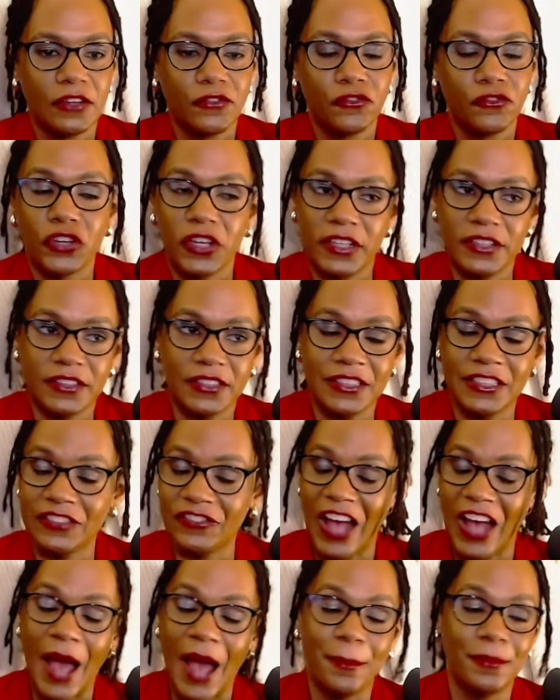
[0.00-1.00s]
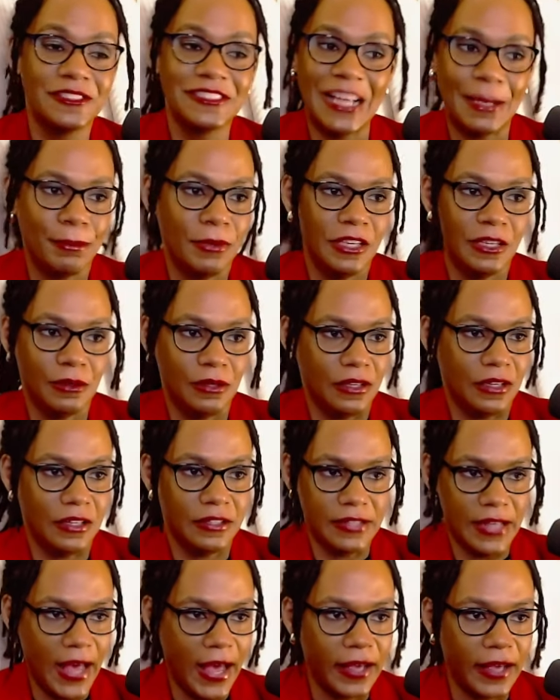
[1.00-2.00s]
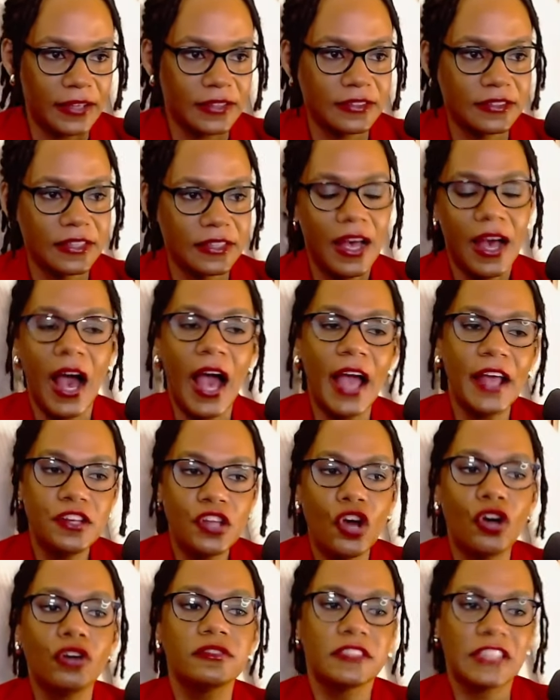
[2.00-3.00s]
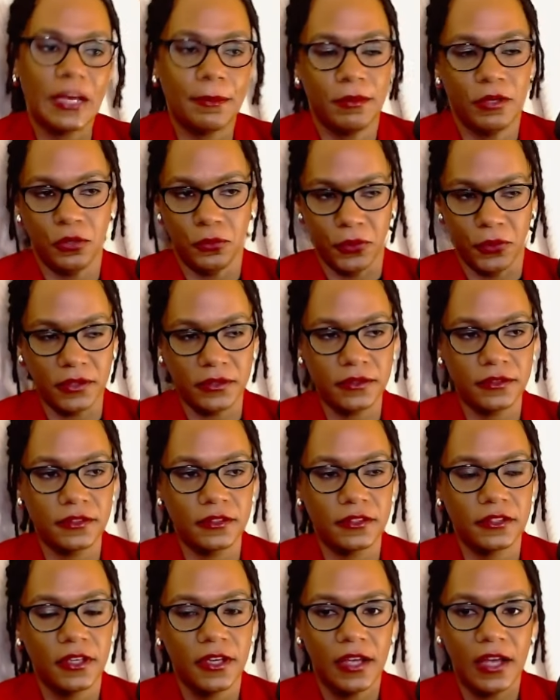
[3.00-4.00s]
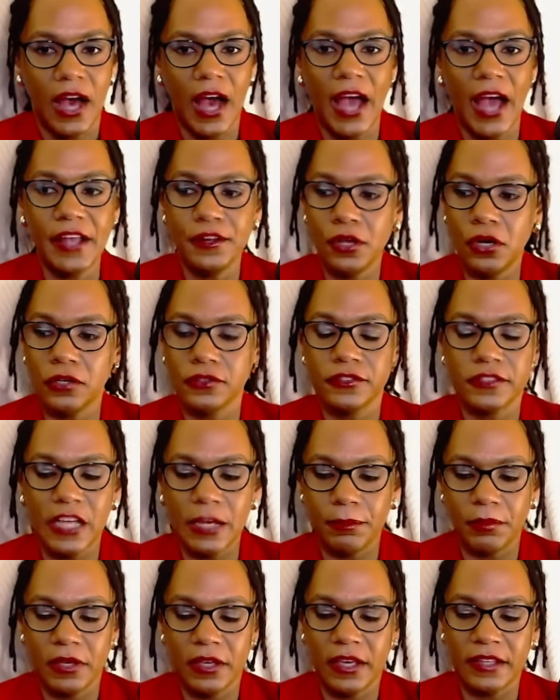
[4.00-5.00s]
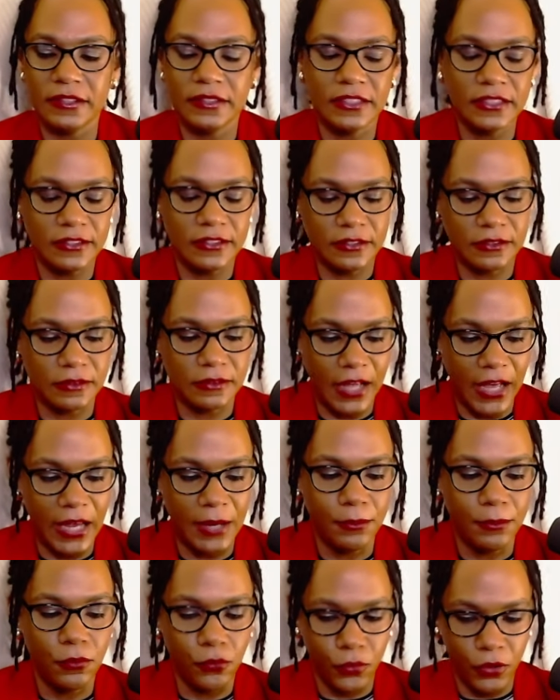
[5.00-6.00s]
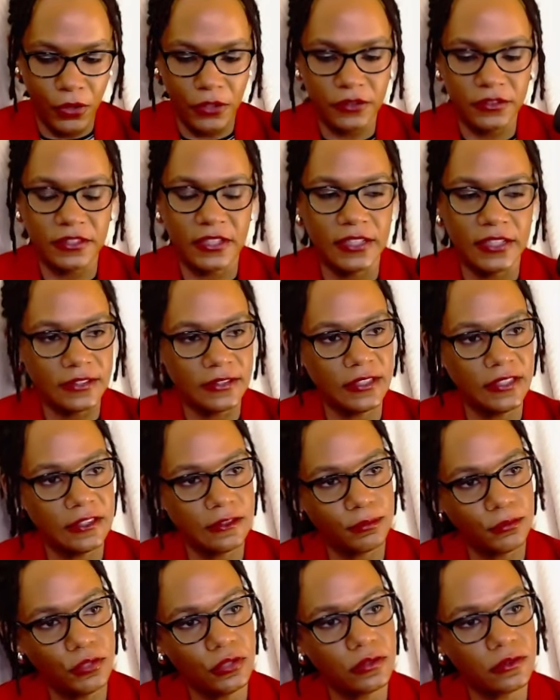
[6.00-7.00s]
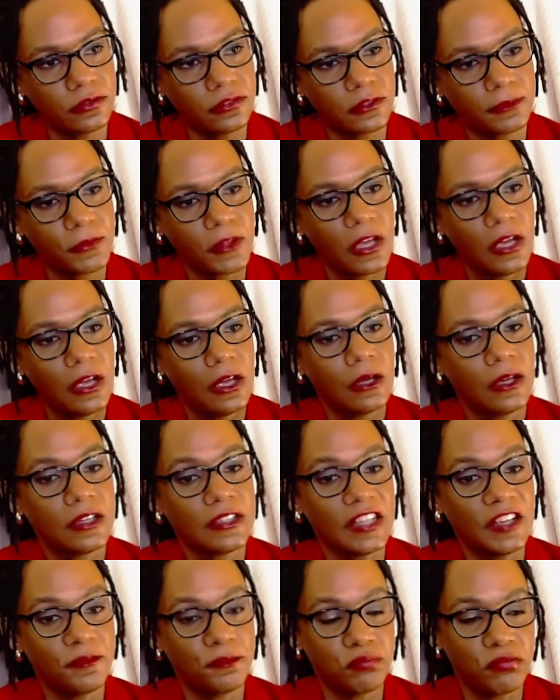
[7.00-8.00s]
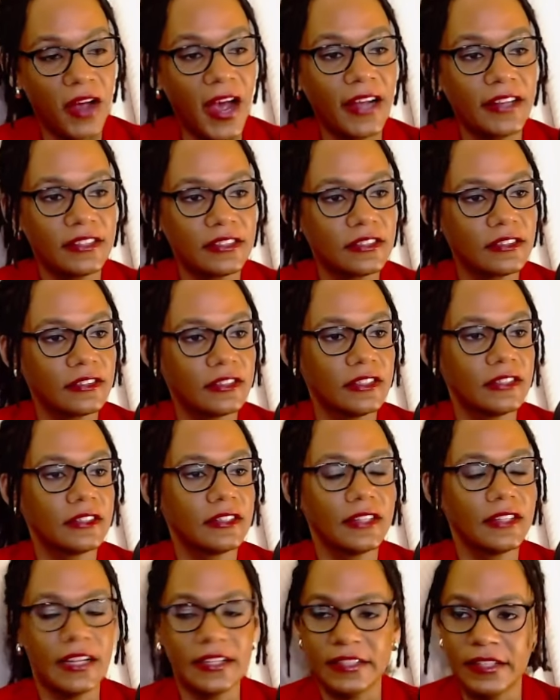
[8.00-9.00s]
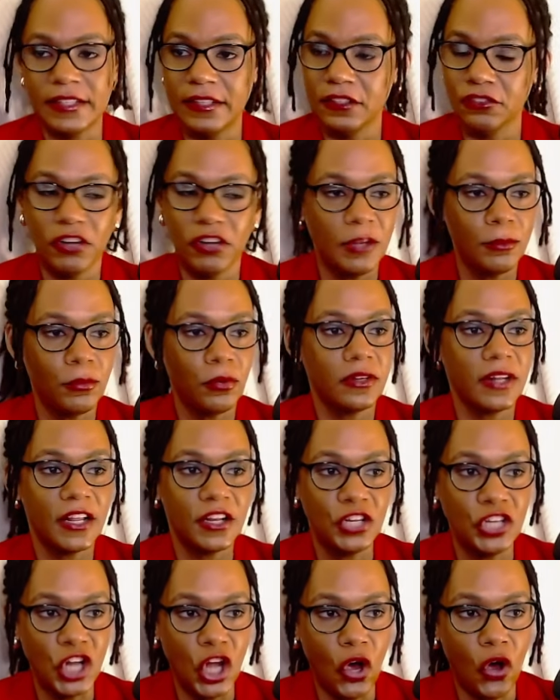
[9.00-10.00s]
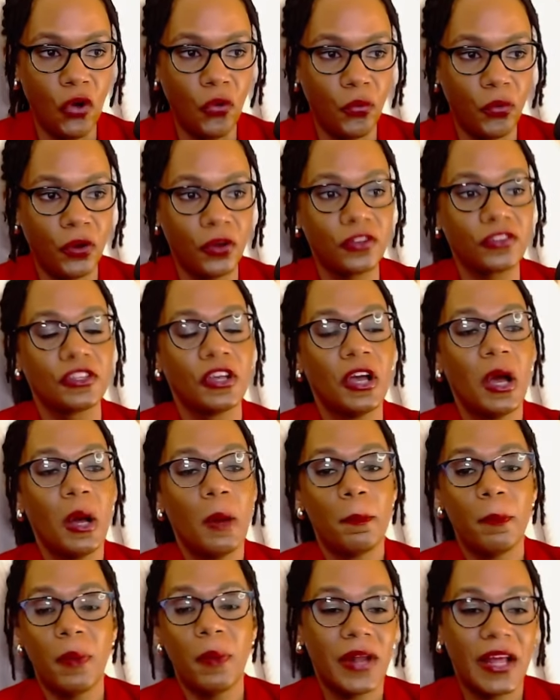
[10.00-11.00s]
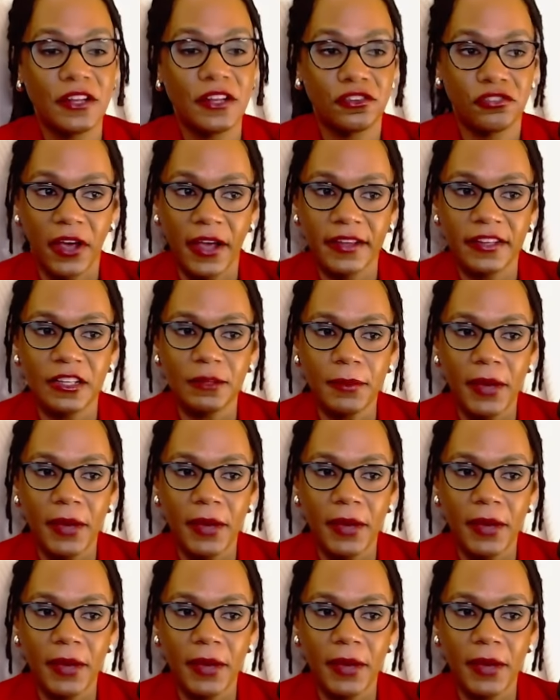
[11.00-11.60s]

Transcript: for instance, I'm stepping attacks. I know stepping works. I know stepping at this time works against these moves. because I practiced it. And I did it in training mode and I know it works, but when I try it in the